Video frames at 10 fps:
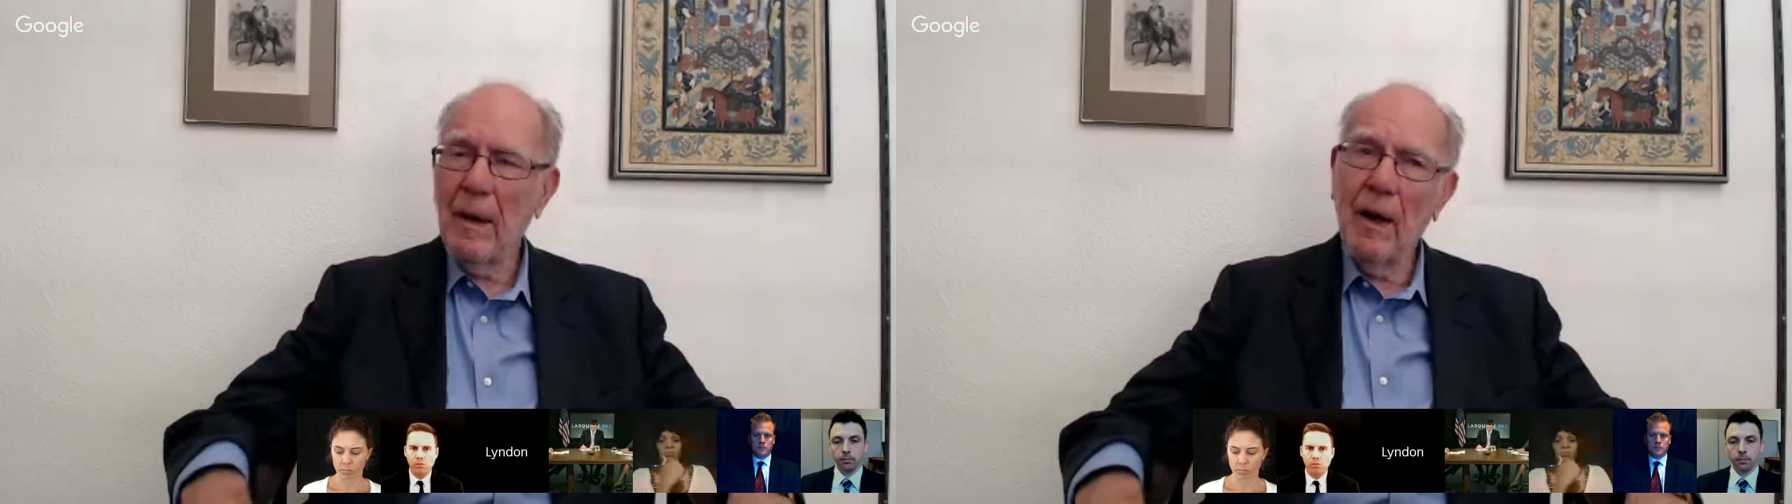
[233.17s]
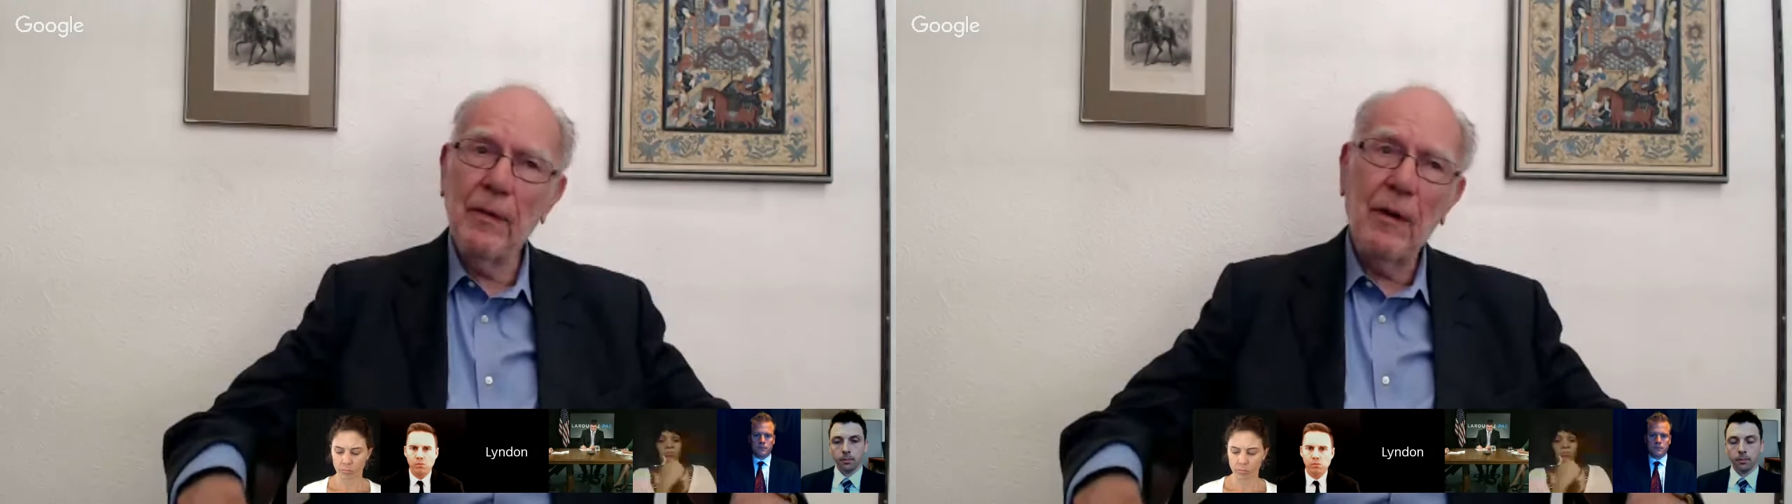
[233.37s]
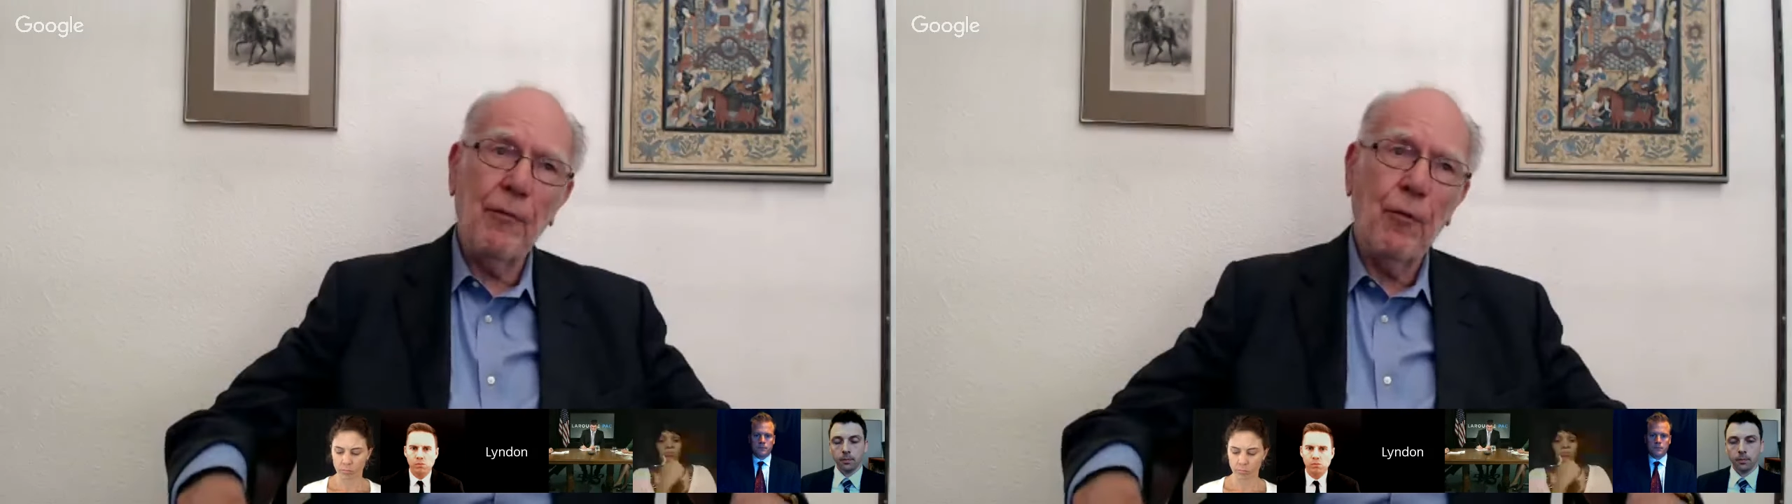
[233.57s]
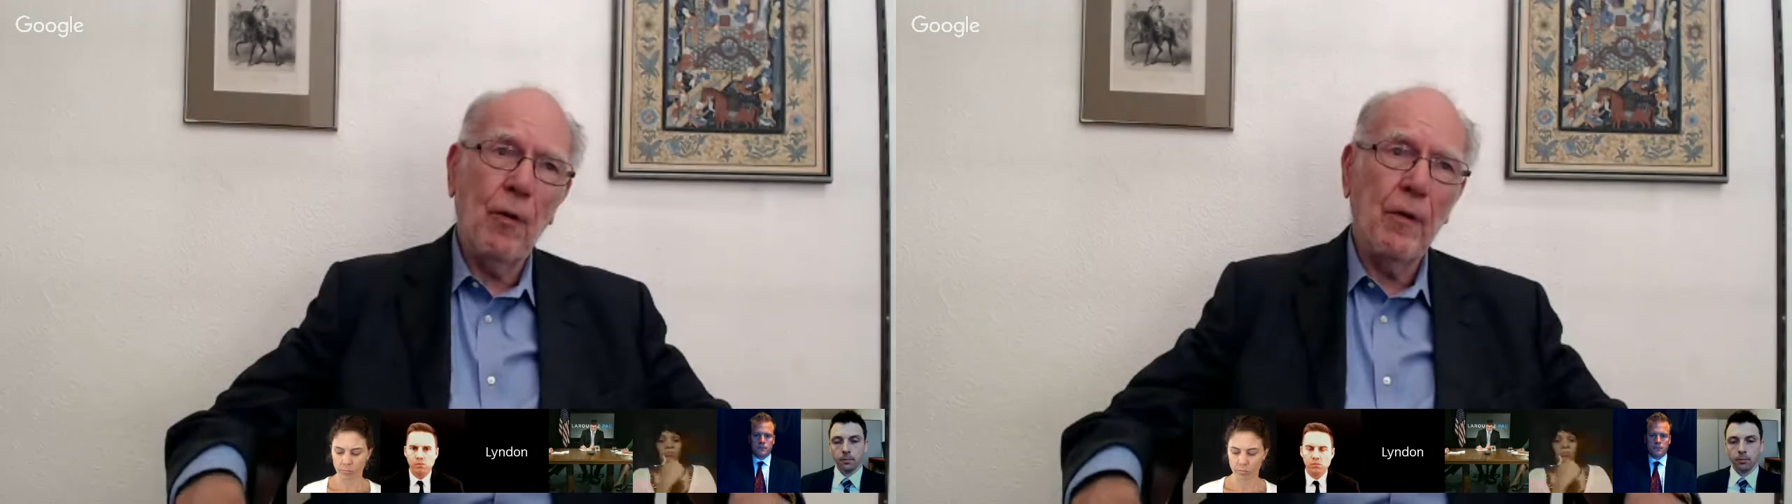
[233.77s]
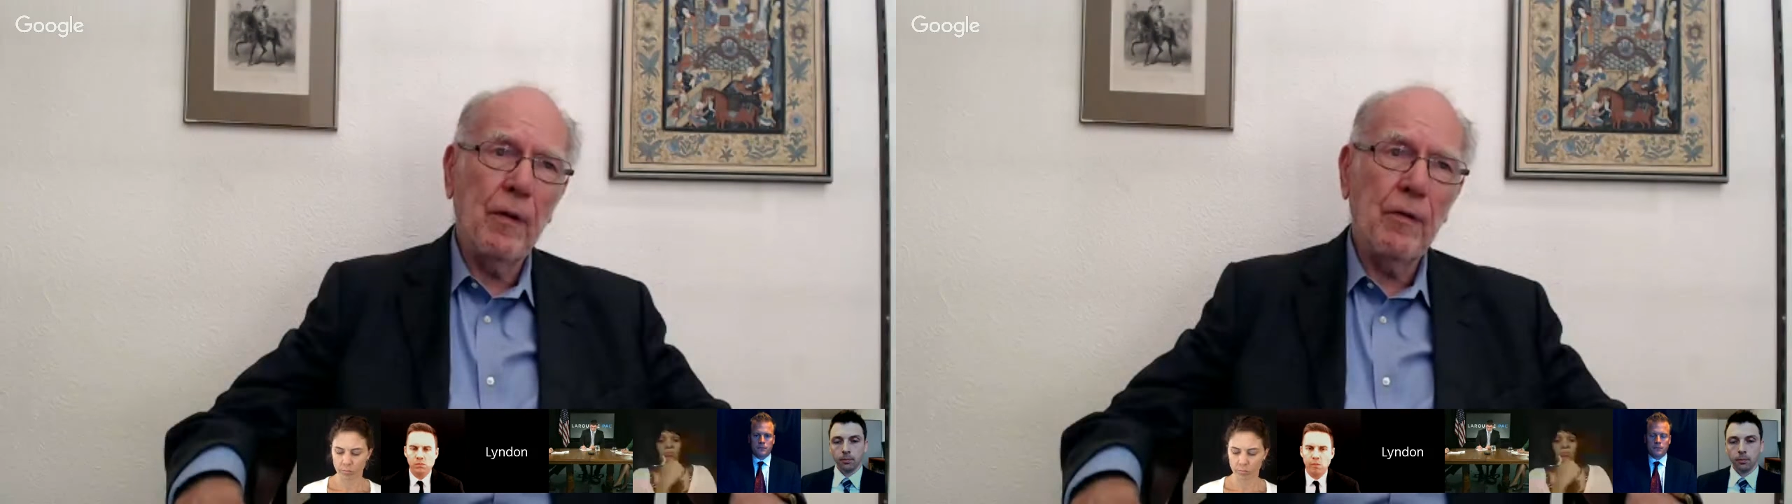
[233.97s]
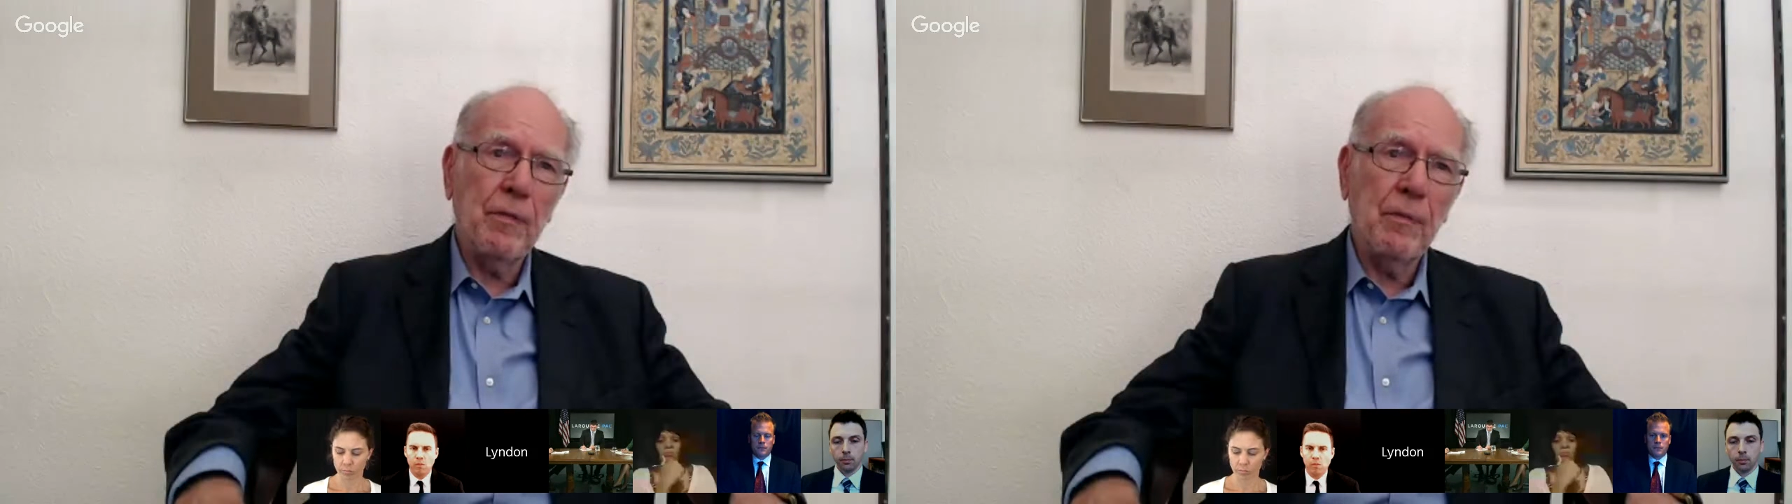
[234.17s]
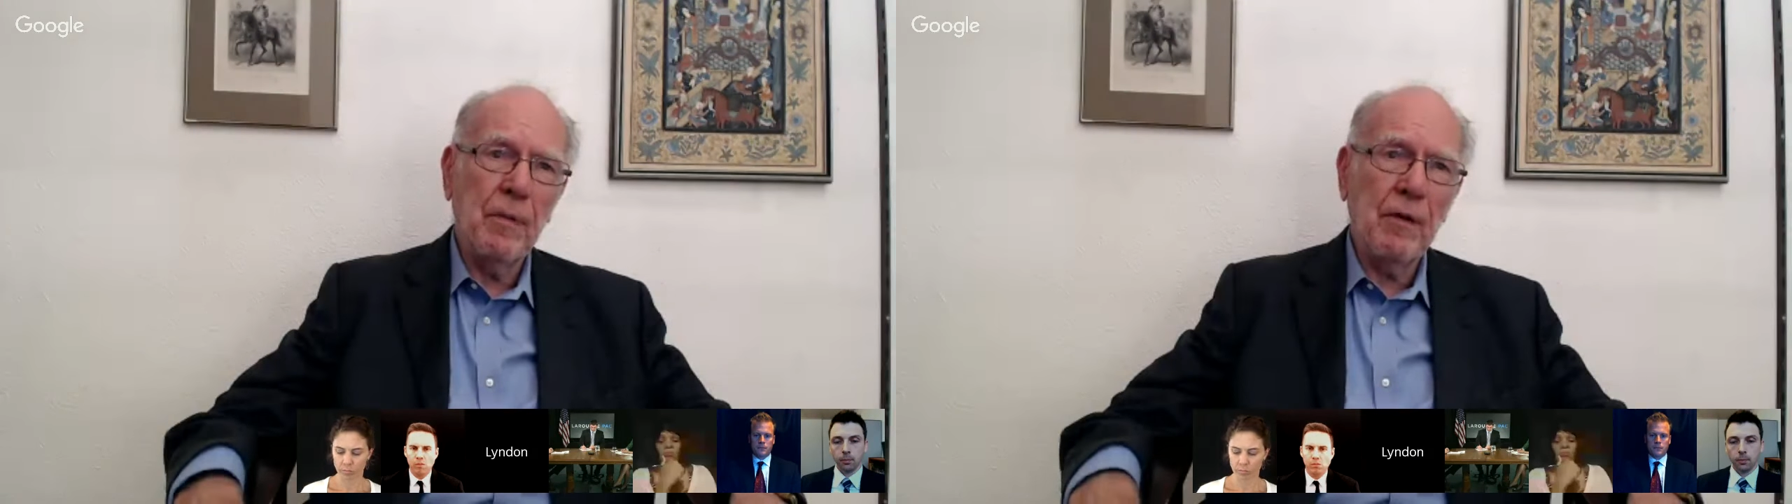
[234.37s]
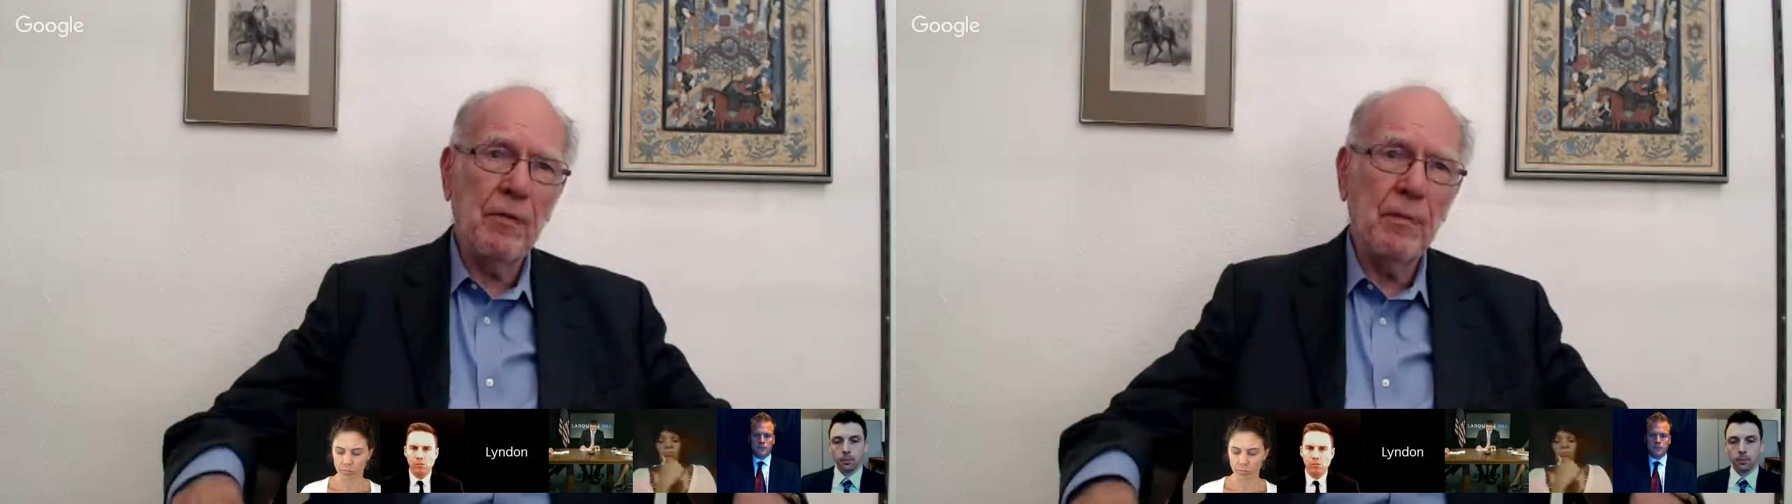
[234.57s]
And therefore,
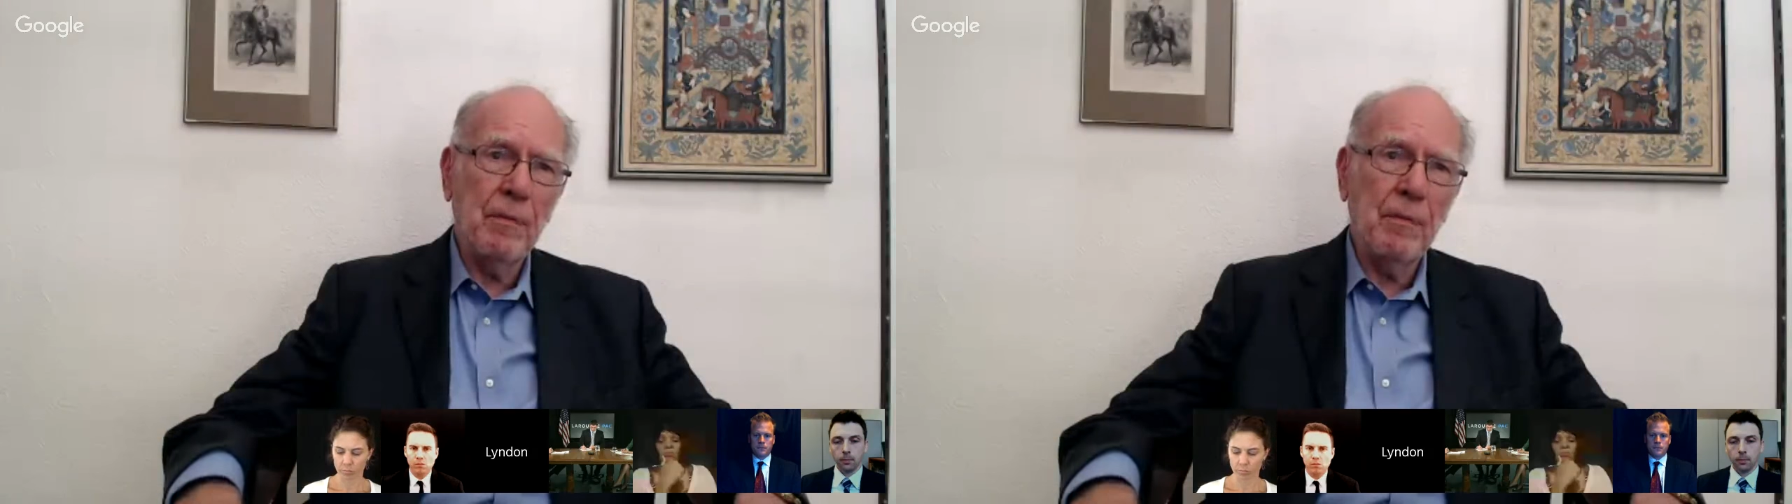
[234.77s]
this